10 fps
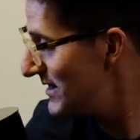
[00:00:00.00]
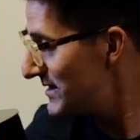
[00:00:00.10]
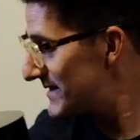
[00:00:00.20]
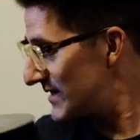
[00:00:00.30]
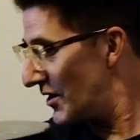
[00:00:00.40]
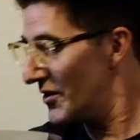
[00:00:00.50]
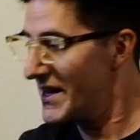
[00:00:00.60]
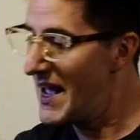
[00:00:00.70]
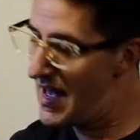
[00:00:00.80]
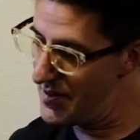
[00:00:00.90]
So
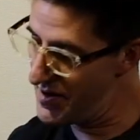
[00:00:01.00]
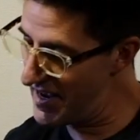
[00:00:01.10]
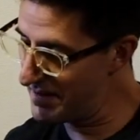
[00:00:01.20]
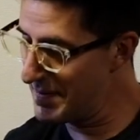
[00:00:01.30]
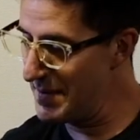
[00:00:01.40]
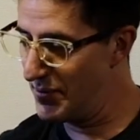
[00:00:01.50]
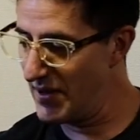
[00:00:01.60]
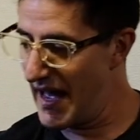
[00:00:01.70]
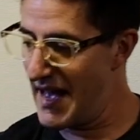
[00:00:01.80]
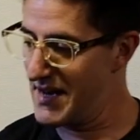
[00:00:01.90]
yeah, the nice people
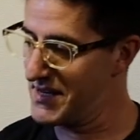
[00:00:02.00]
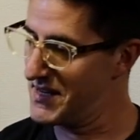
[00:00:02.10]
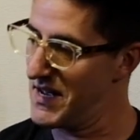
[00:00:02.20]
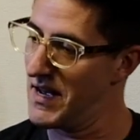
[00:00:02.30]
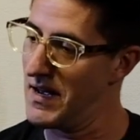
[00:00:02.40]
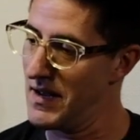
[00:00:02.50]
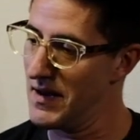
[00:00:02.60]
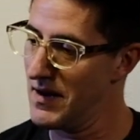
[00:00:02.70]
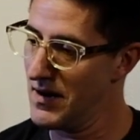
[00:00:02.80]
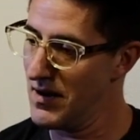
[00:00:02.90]
at
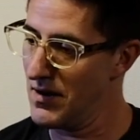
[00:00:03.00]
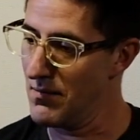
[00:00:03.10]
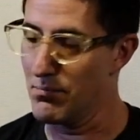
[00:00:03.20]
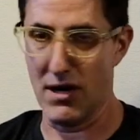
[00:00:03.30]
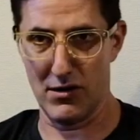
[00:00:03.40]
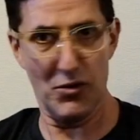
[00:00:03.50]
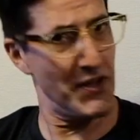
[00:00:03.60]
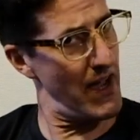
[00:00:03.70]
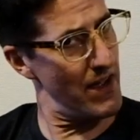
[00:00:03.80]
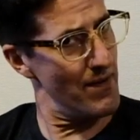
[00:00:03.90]

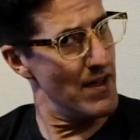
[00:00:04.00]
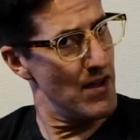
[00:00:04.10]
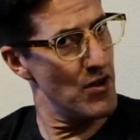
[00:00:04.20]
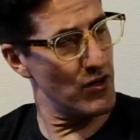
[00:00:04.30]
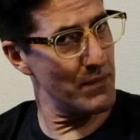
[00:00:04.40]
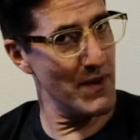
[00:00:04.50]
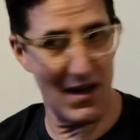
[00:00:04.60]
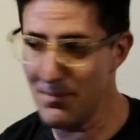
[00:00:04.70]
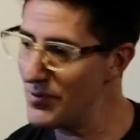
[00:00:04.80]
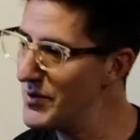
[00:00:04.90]
Bagote hooked me
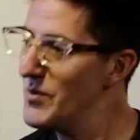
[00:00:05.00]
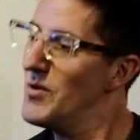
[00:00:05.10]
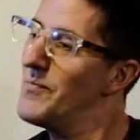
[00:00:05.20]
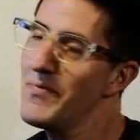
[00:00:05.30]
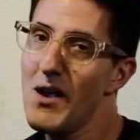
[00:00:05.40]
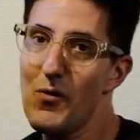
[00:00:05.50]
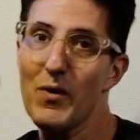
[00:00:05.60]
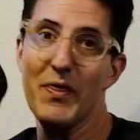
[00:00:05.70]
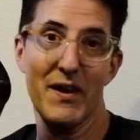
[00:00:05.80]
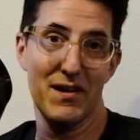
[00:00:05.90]
up
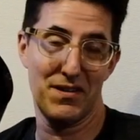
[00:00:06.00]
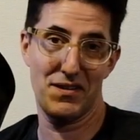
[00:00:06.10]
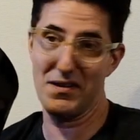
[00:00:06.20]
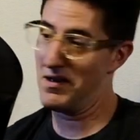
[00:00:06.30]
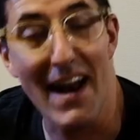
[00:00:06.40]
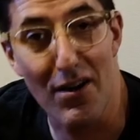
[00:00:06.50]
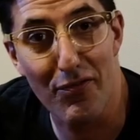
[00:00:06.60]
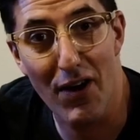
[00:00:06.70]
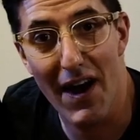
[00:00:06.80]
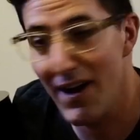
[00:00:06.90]
with this air
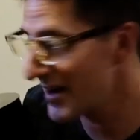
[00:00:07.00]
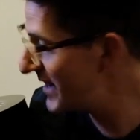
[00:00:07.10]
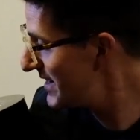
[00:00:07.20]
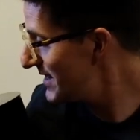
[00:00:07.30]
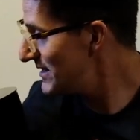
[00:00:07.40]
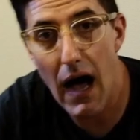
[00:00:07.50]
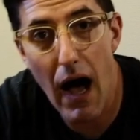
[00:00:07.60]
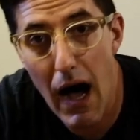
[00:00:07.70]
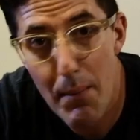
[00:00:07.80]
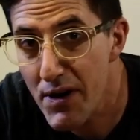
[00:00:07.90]
fryer.
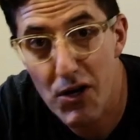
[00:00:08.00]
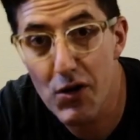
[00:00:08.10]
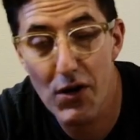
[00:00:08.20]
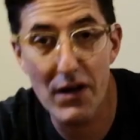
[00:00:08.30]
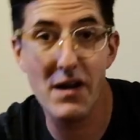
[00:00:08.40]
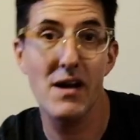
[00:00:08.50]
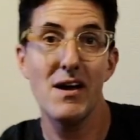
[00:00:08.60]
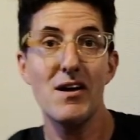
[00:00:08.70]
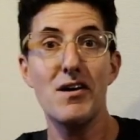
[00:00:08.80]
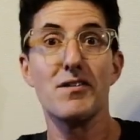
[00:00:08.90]
I'm gonna cook
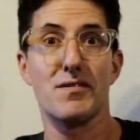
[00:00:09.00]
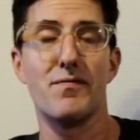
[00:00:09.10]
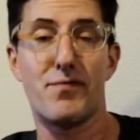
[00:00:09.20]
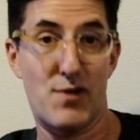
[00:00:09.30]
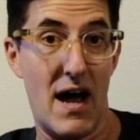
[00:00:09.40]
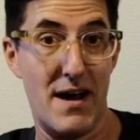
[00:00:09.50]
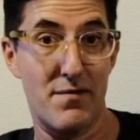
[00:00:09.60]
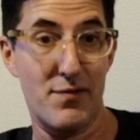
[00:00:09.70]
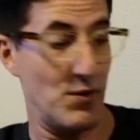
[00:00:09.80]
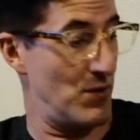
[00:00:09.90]
some fried
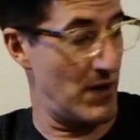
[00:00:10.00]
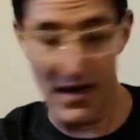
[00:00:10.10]
food.